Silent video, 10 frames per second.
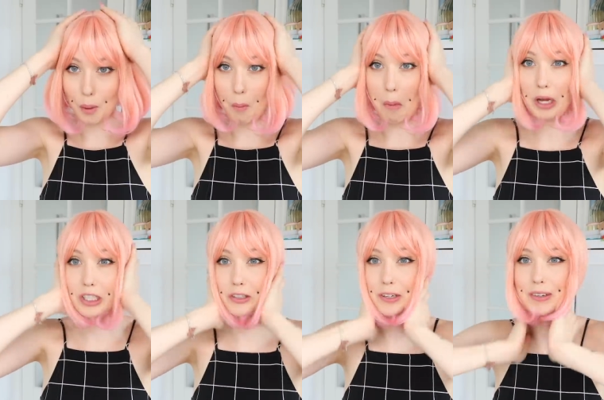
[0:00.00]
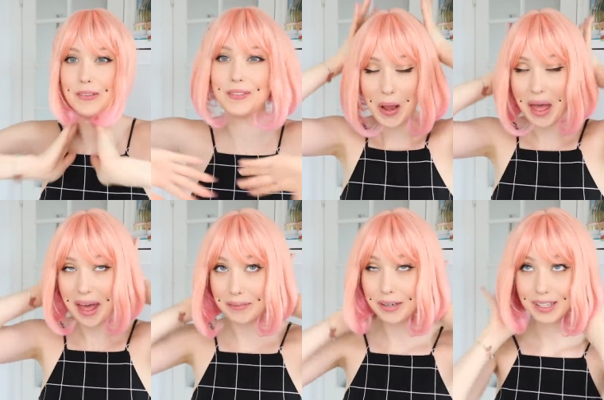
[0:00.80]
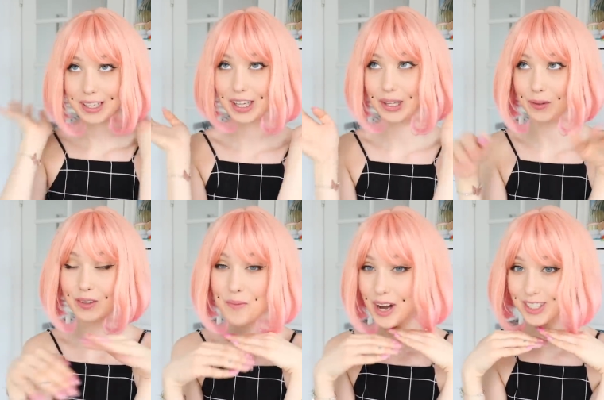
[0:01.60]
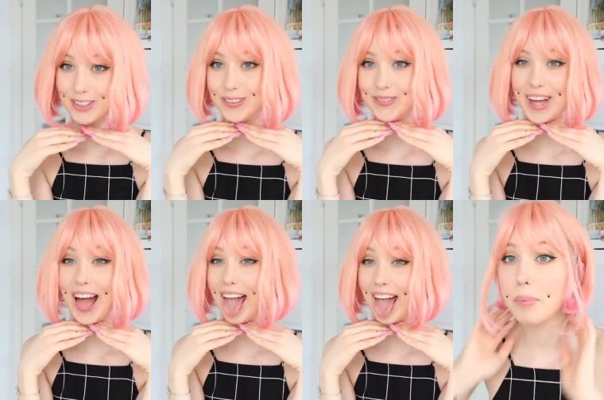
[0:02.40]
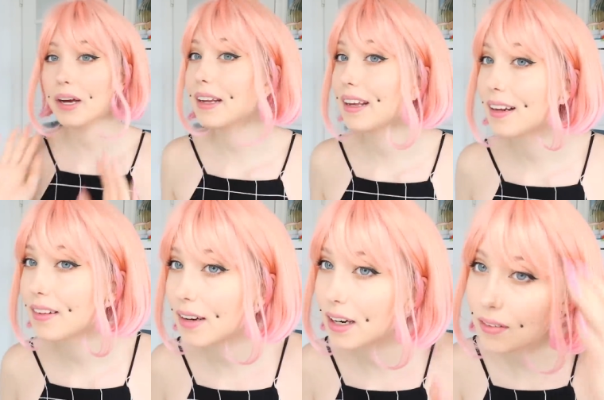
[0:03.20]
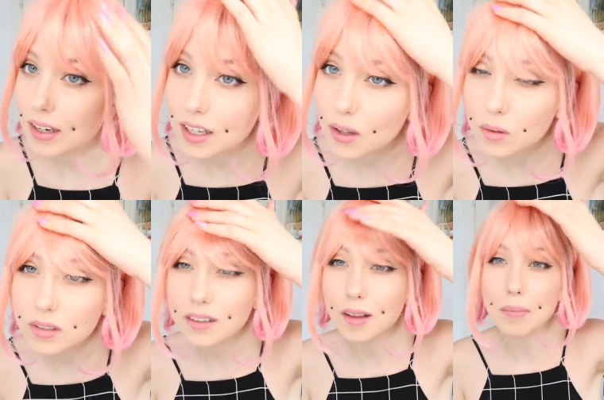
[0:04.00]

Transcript: a mushroom. A very cute mushroom. But it is very, very cute. The